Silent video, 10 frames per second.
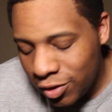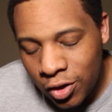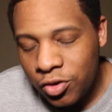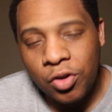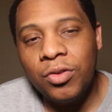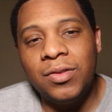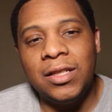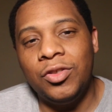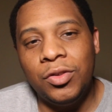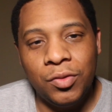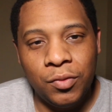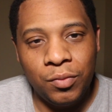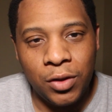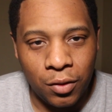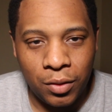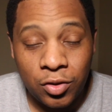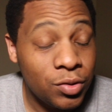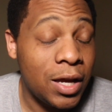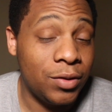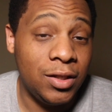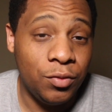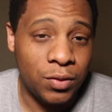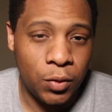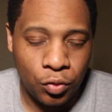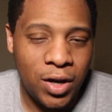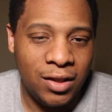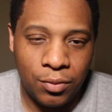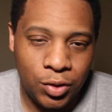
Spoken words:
mean, it turns into it turns out that he was betraying them,